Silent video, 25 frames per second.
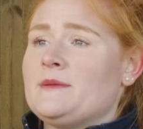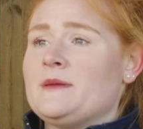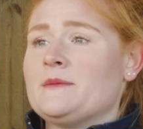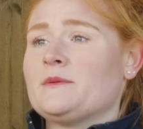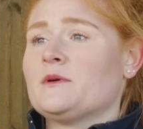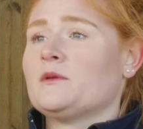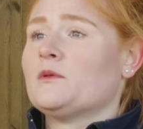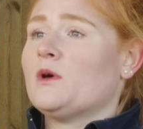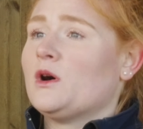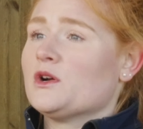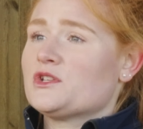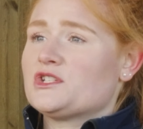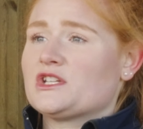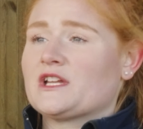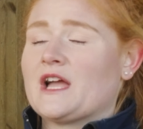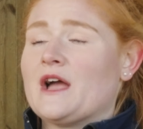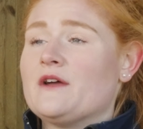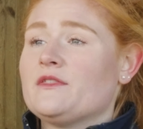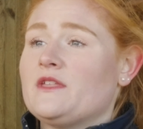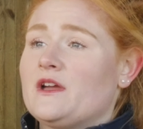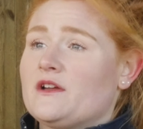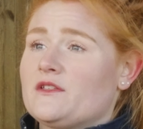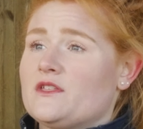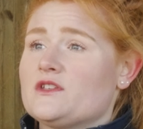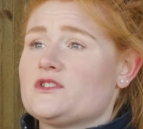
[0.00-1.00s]
people watching
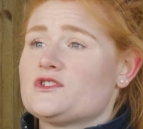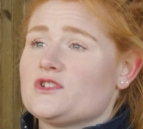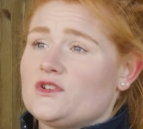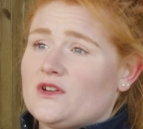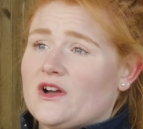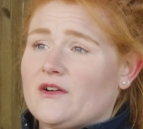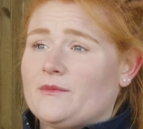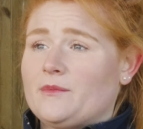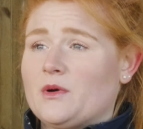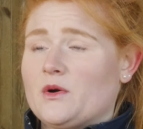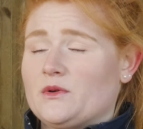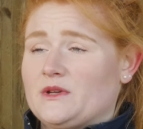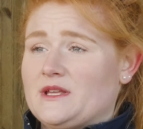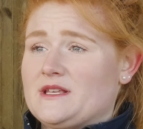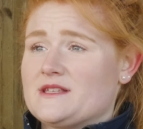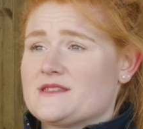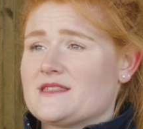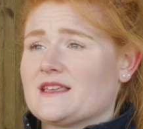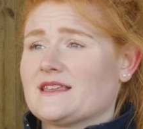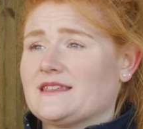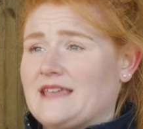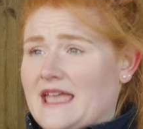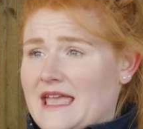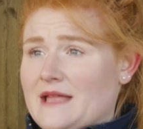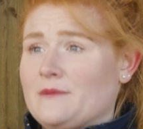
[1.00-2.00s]
out there that do have ponies
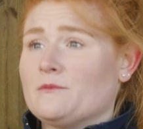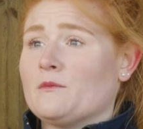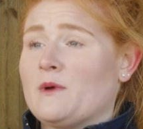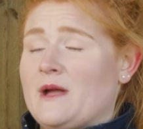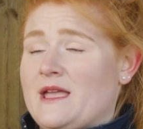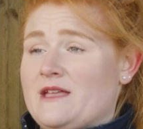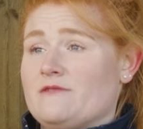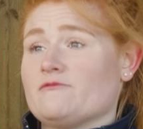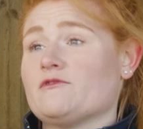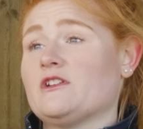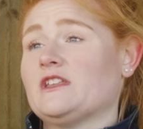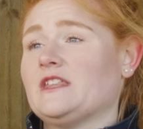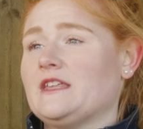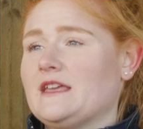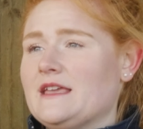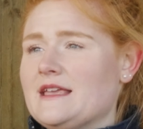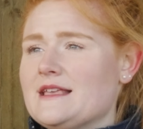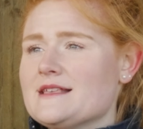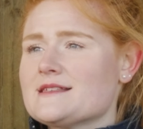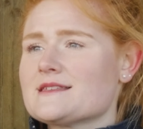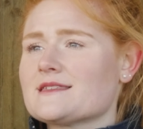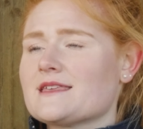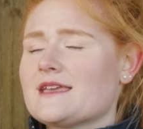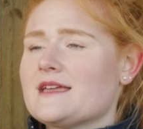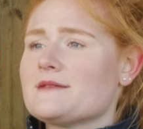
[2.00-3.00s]
that gain weight really
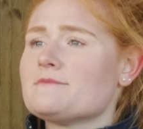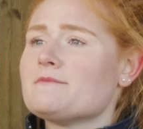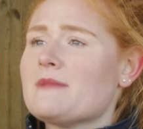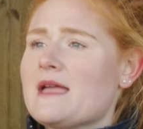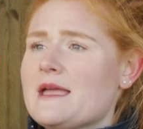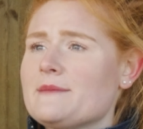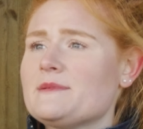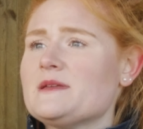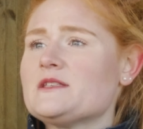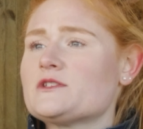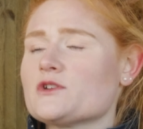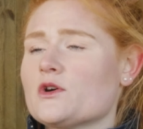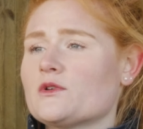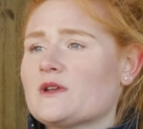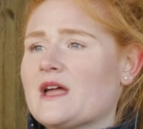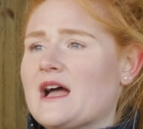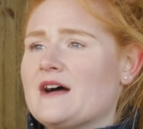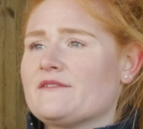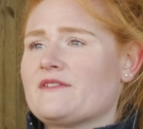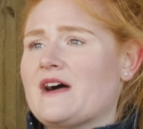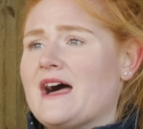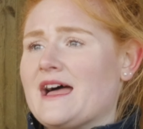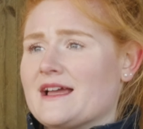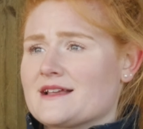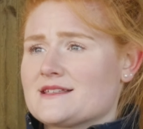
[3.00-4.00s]
easily and maybe don't
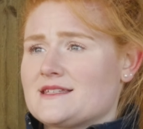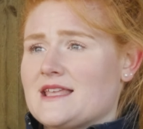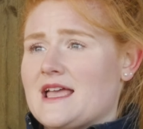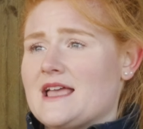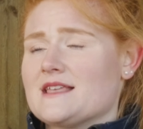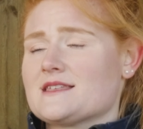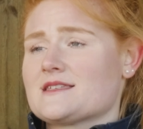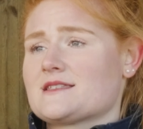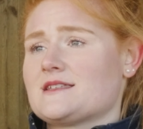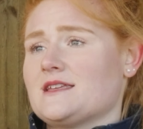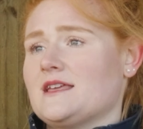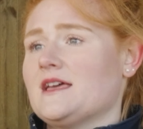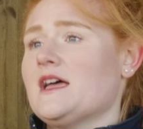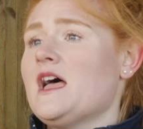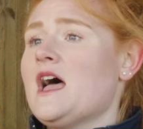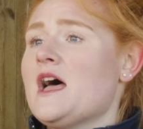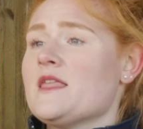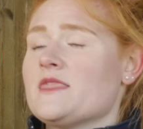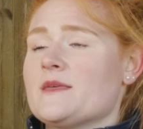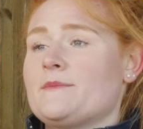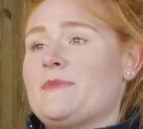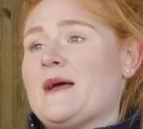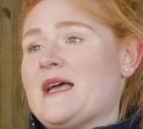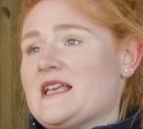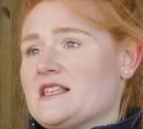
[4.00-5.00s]
have access to
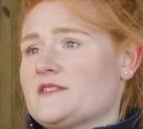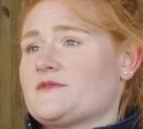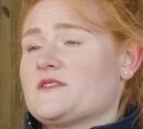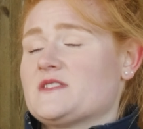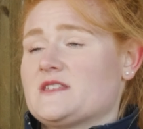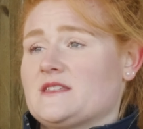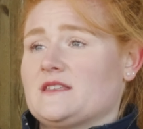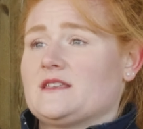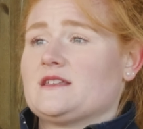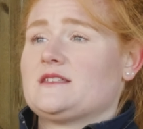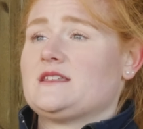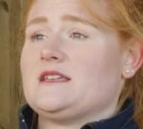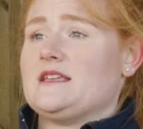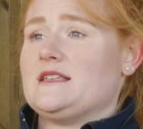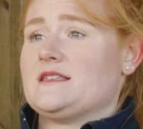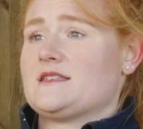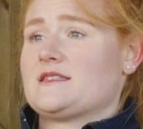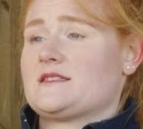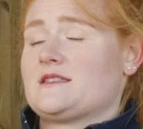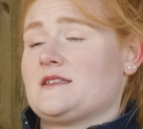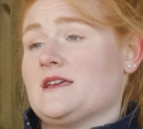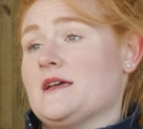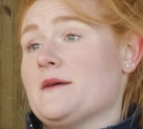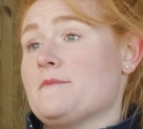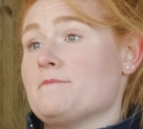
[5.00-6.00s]
the best facilities
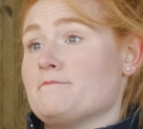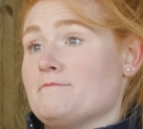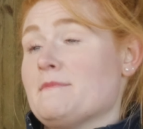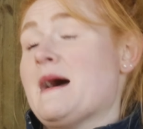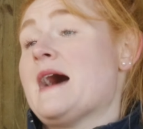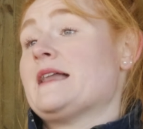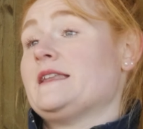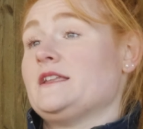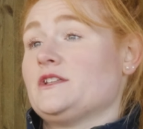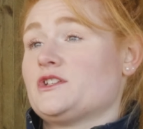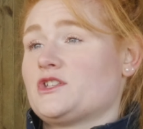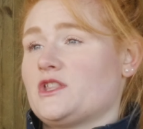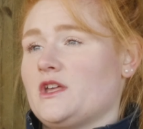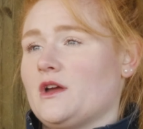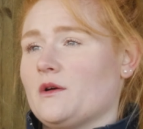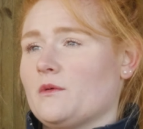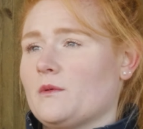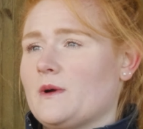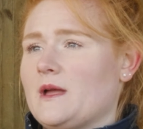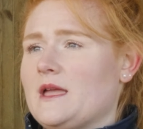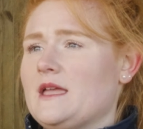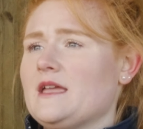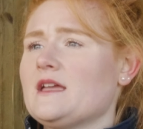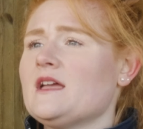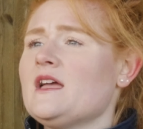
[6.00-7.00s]
to manage their
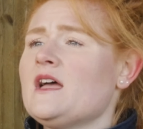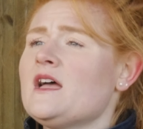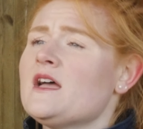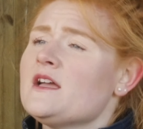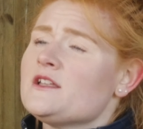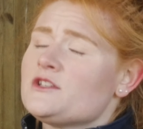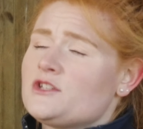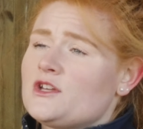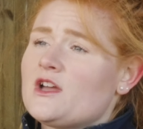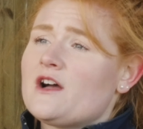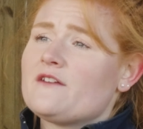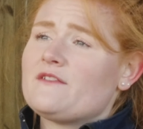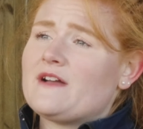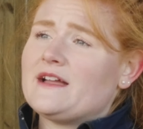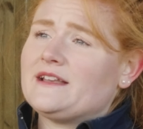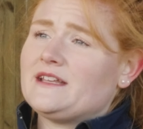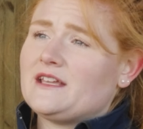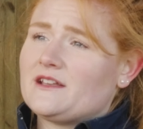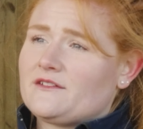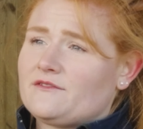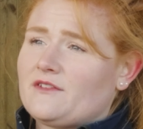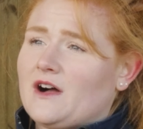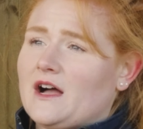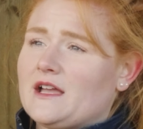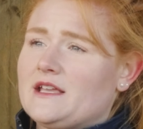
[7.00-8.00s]
weight. Do you have any
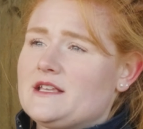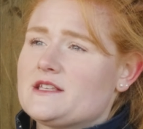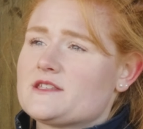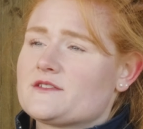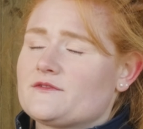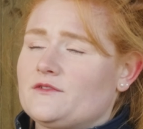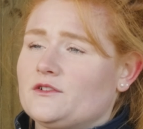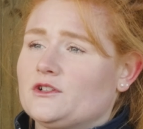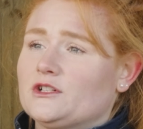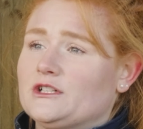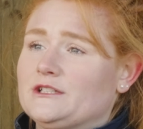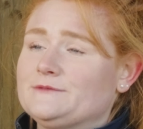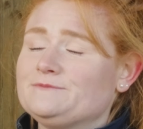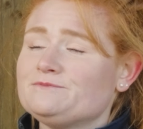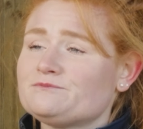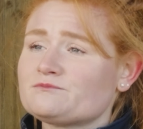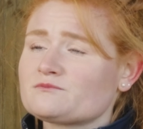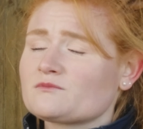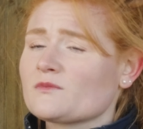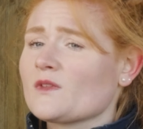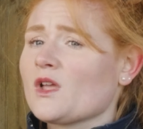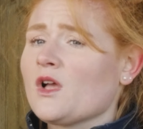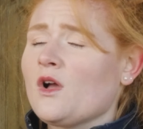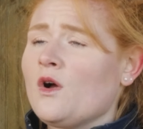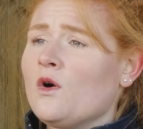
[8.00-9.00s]
advice for
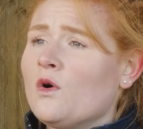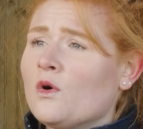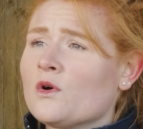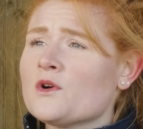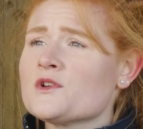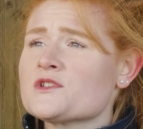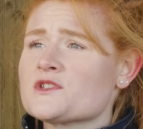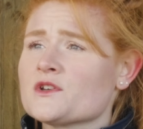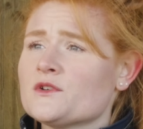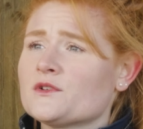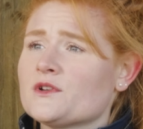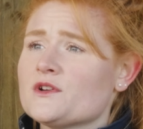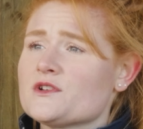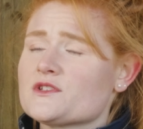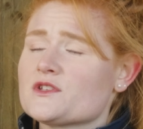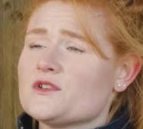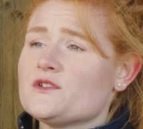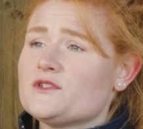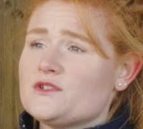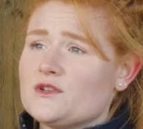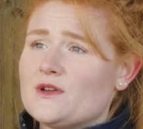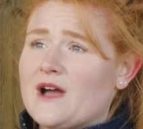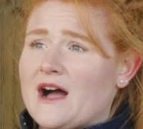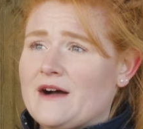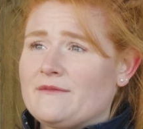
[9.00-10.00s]
horse owners who
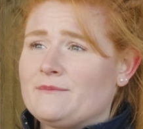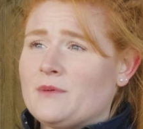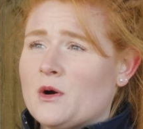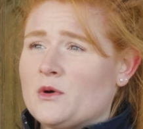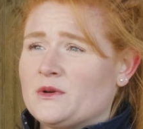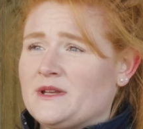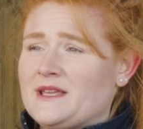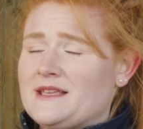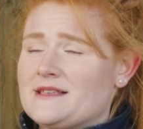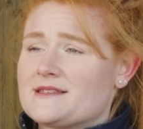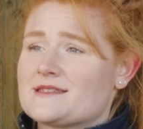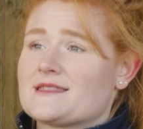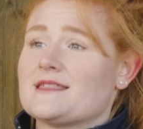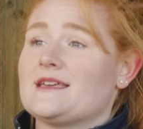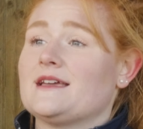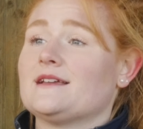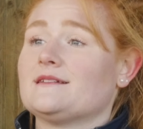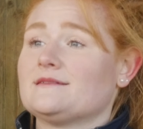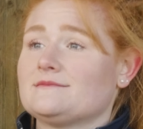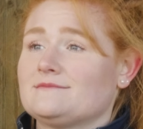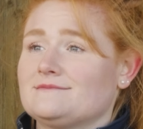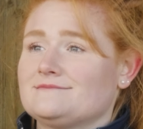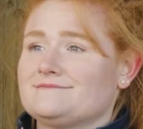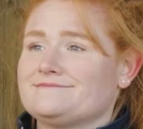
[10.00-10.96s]
do have ponies that